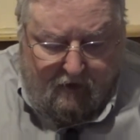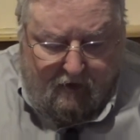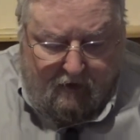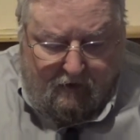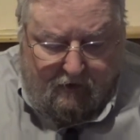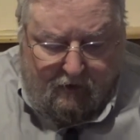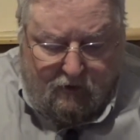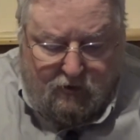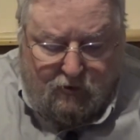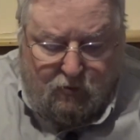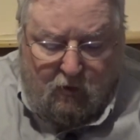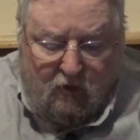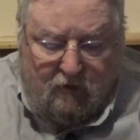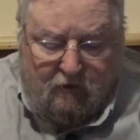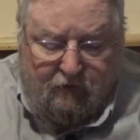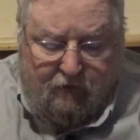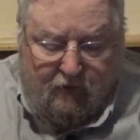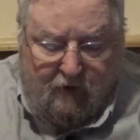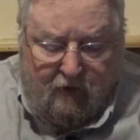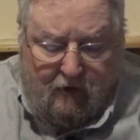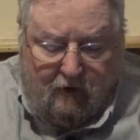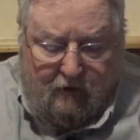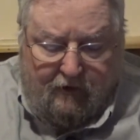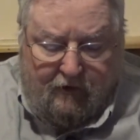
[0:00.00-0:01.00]
There's one
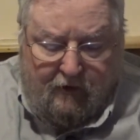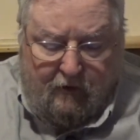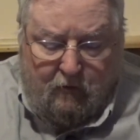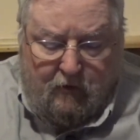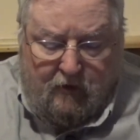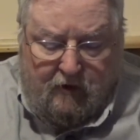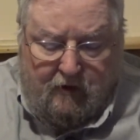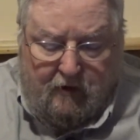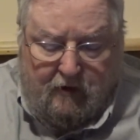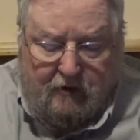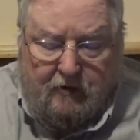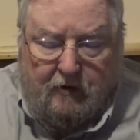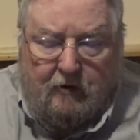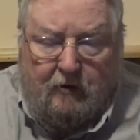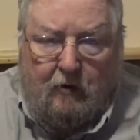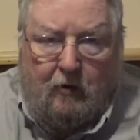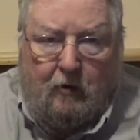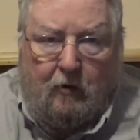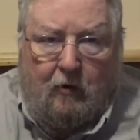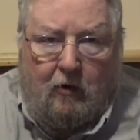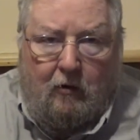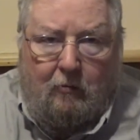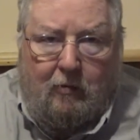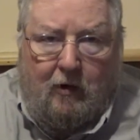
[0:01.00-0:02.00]
final thing we need to
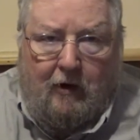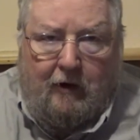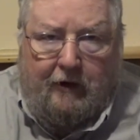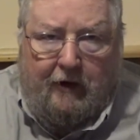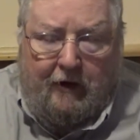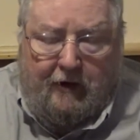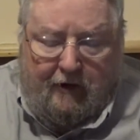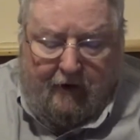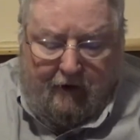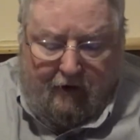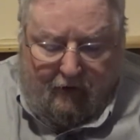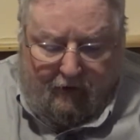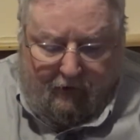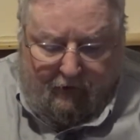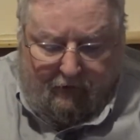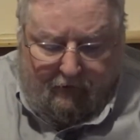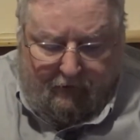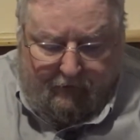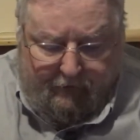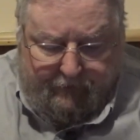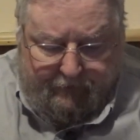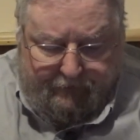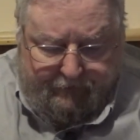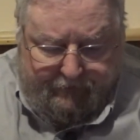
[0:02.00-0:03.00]
know about Iyar.